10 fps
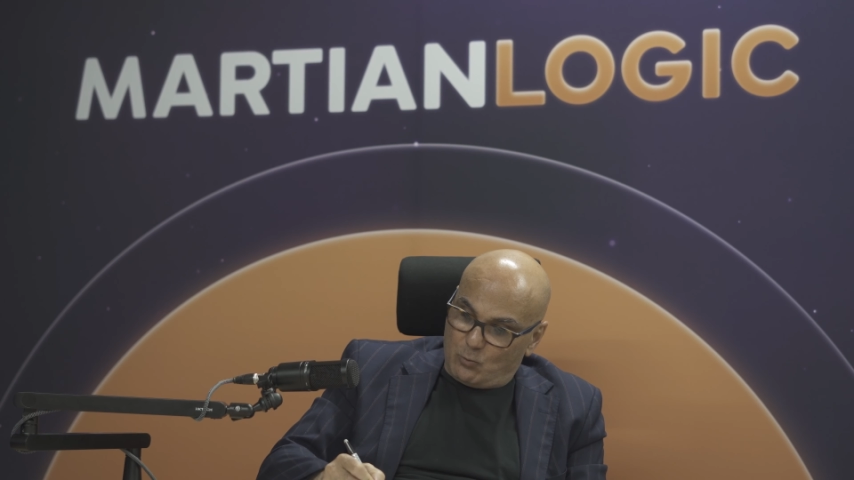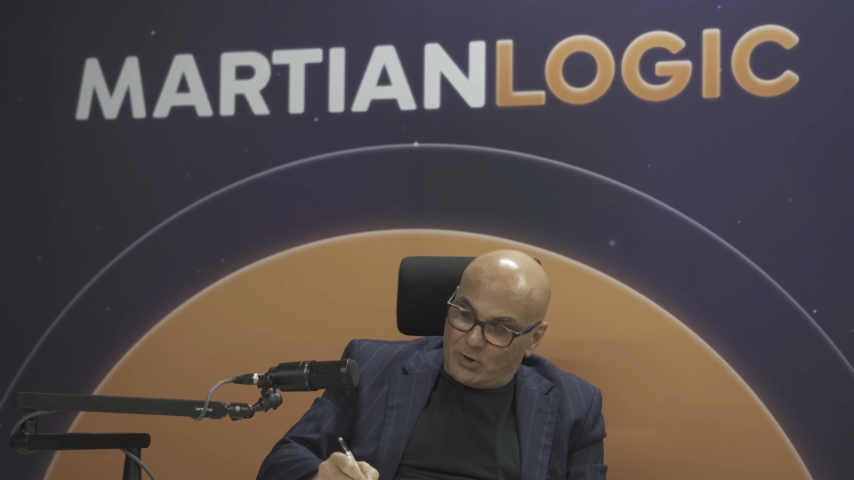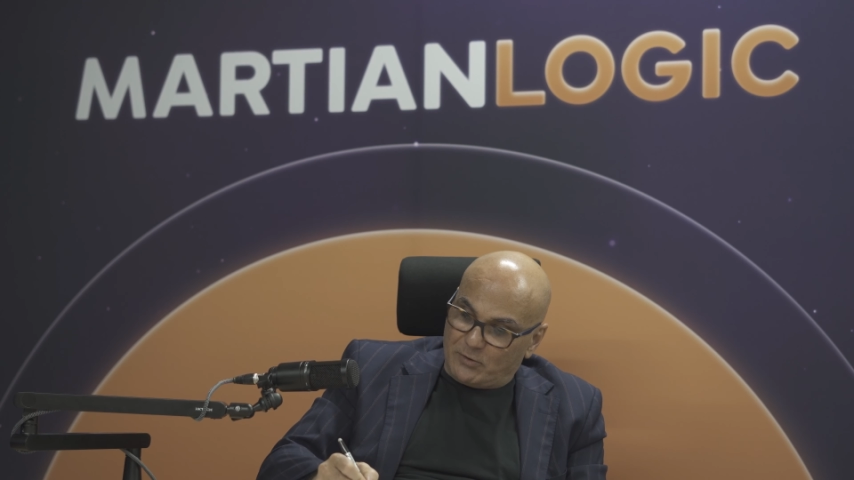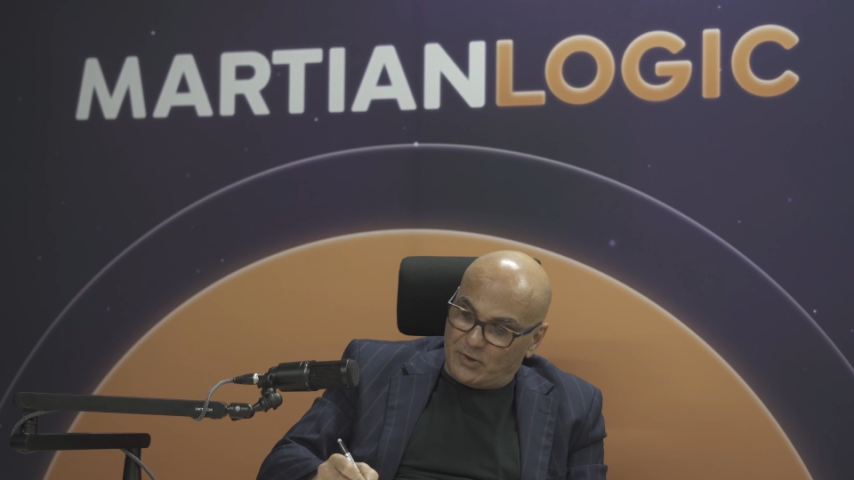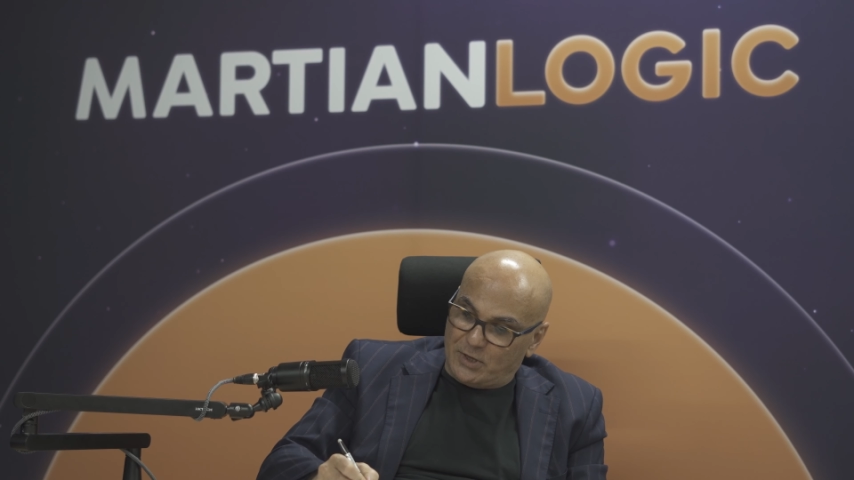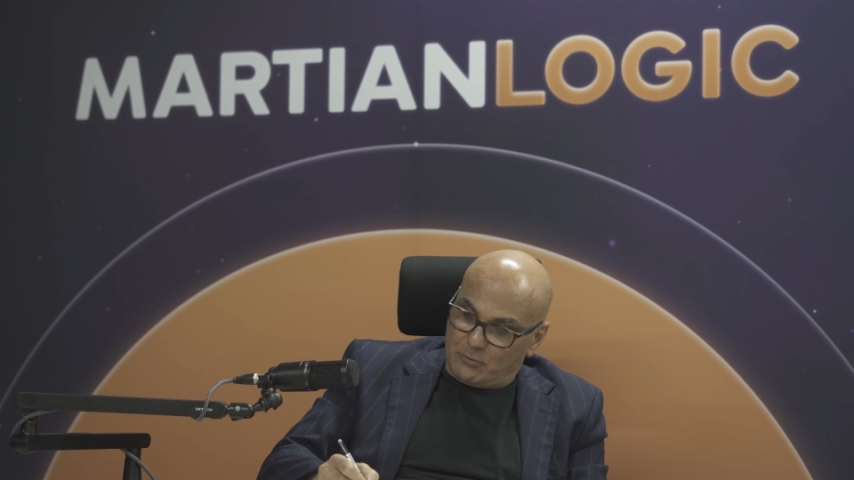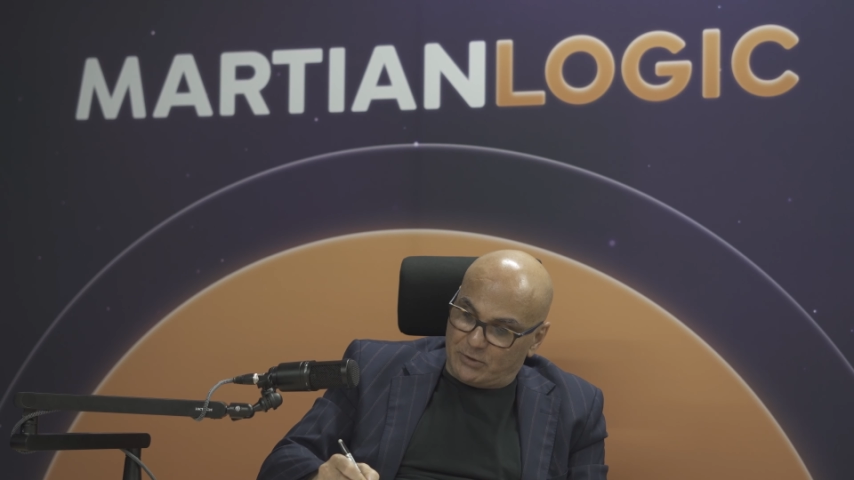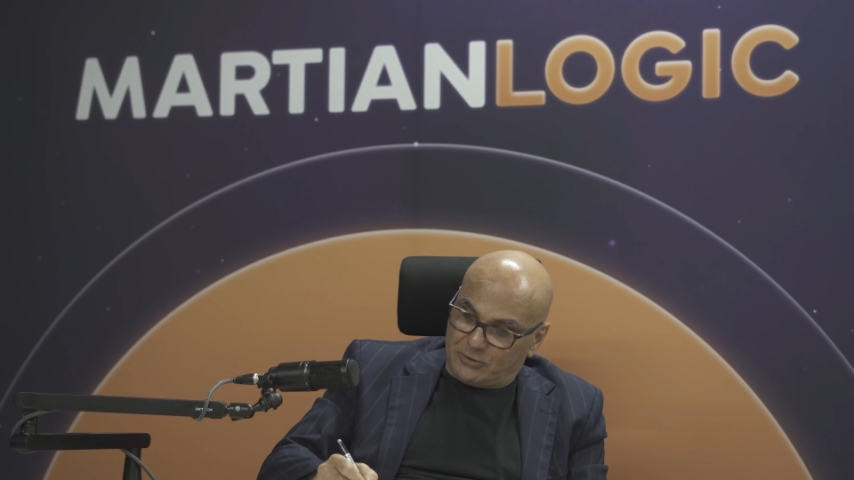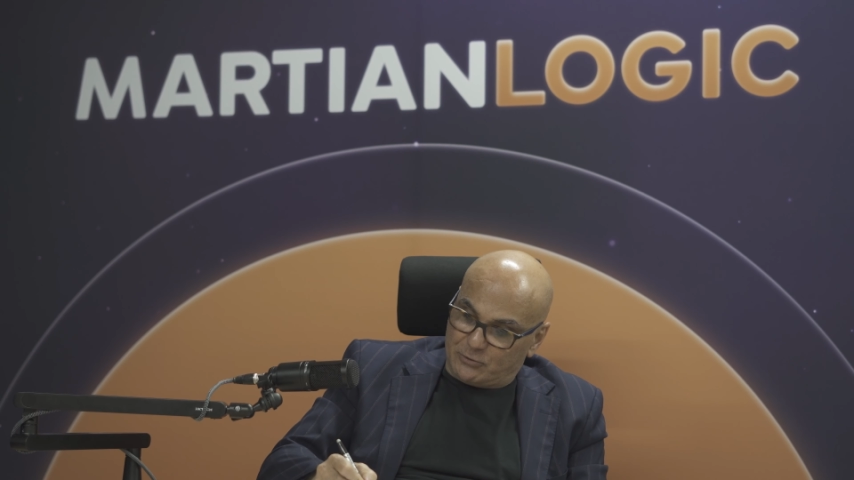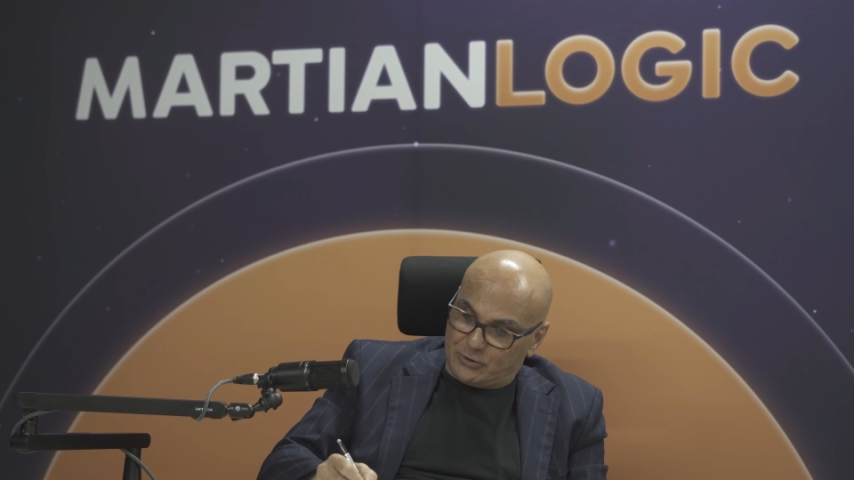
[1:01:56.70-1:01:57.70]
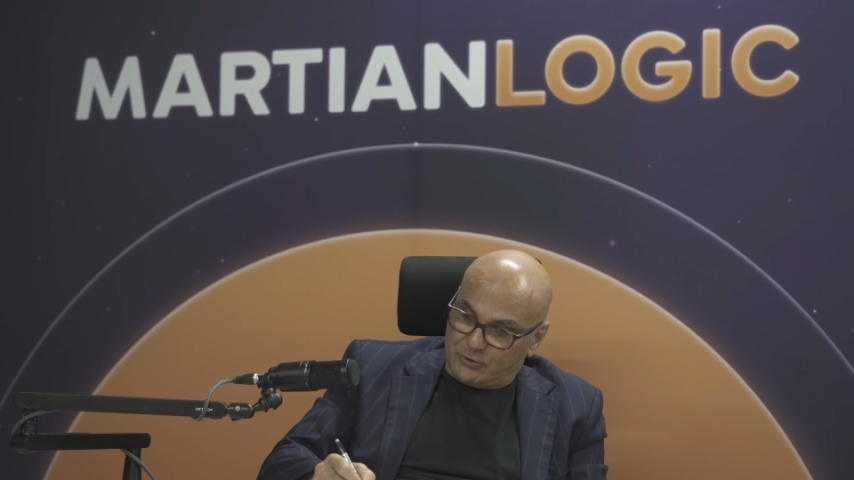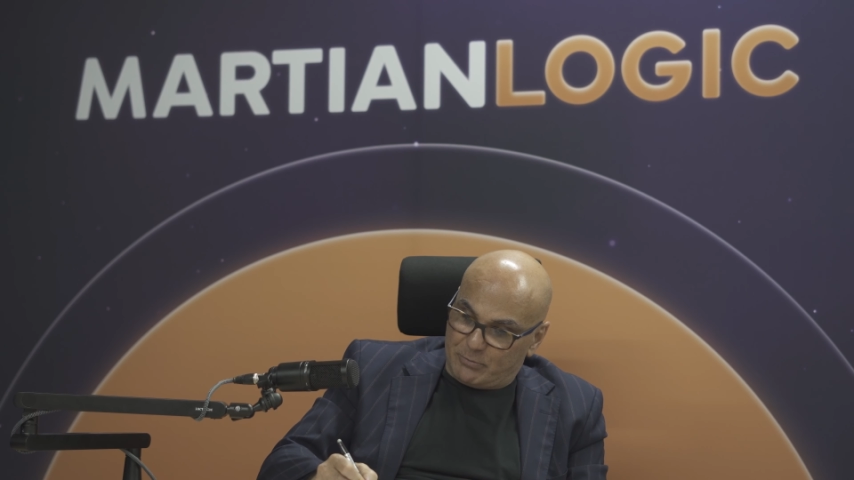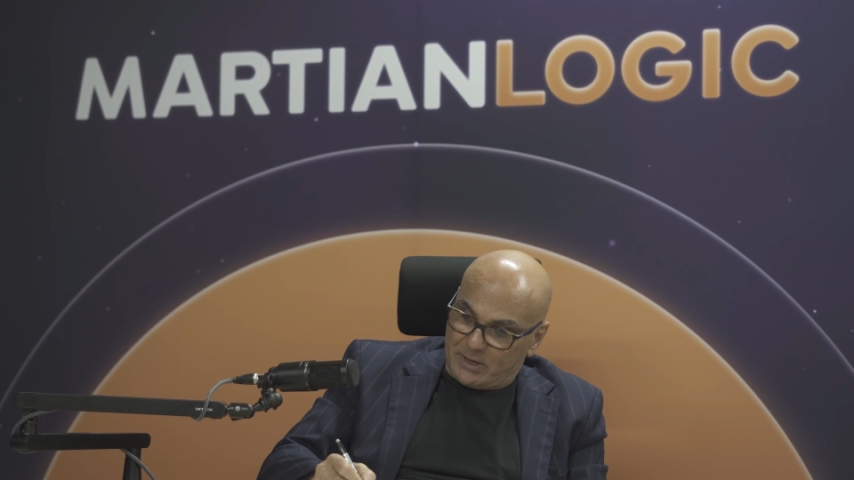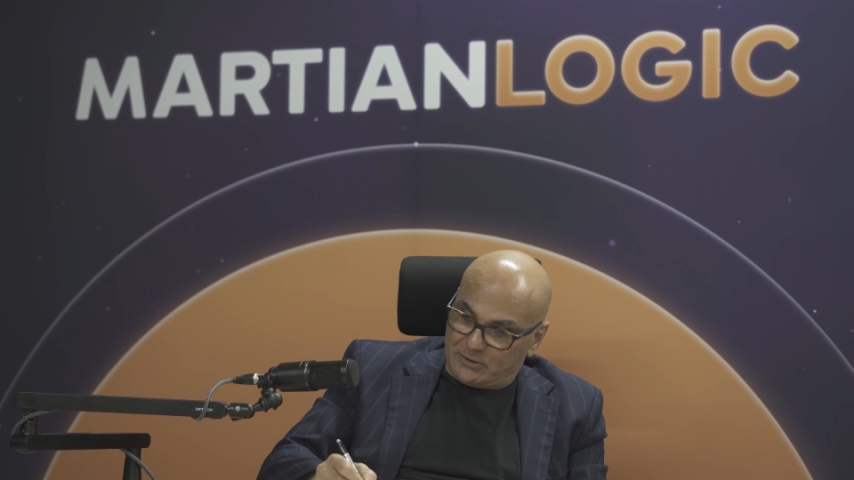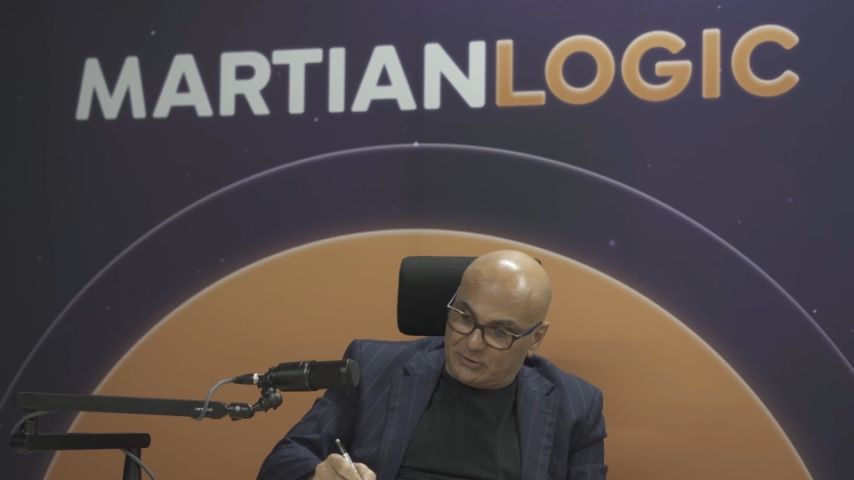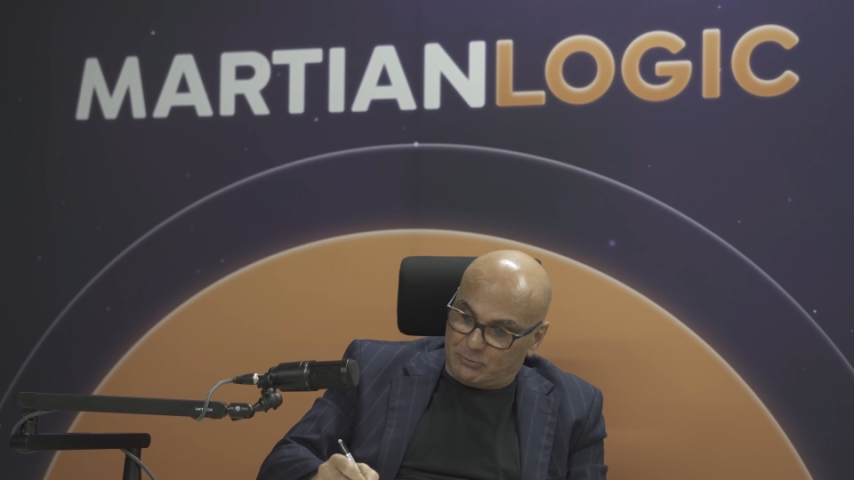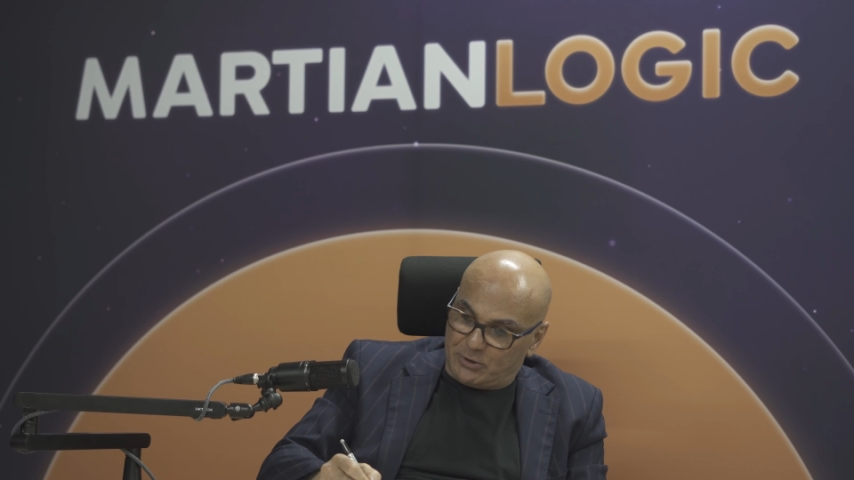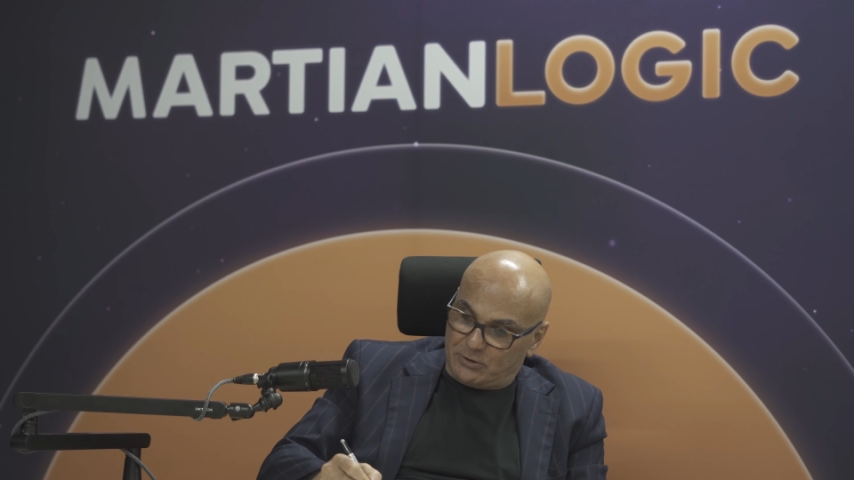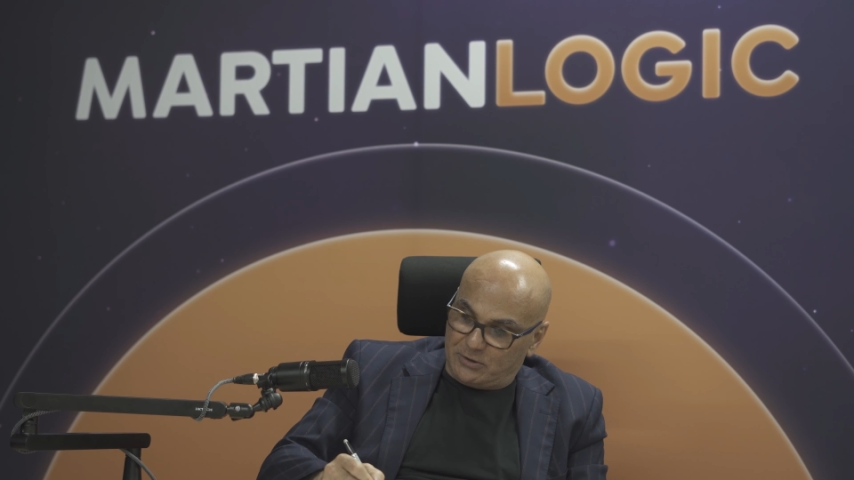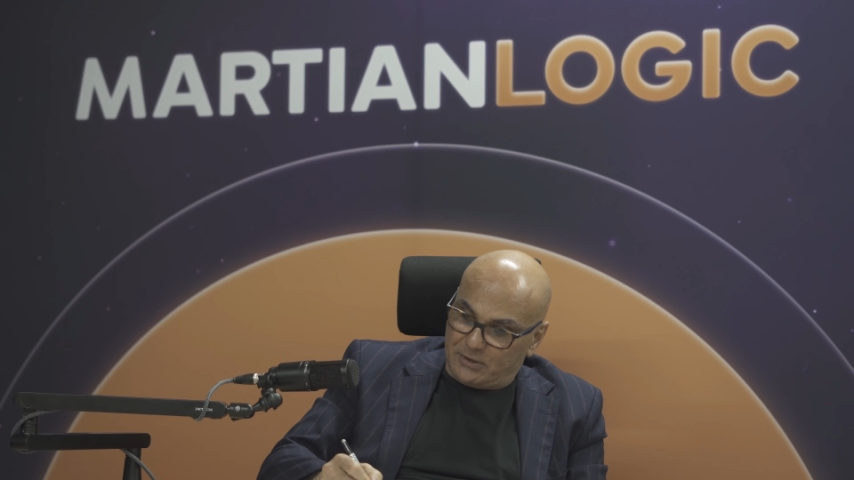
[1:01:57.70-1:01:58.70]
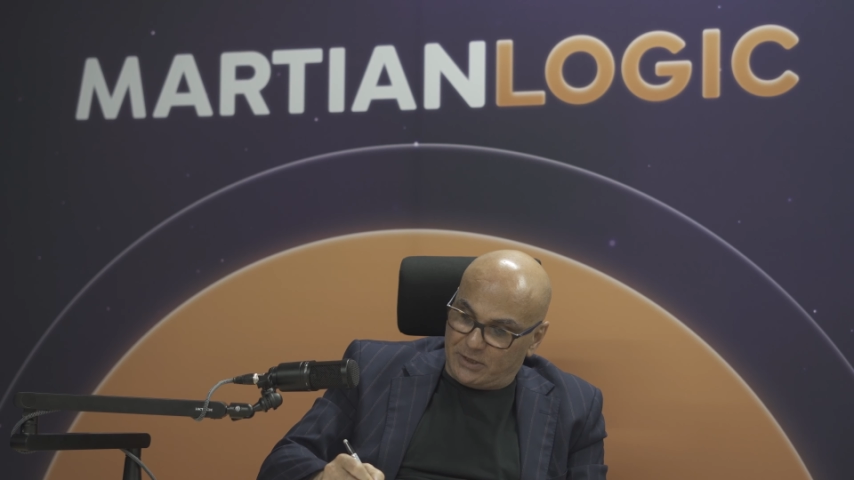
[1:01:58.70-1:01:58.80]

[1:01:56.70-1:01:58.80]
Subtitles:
thing I want to talk to you about as well,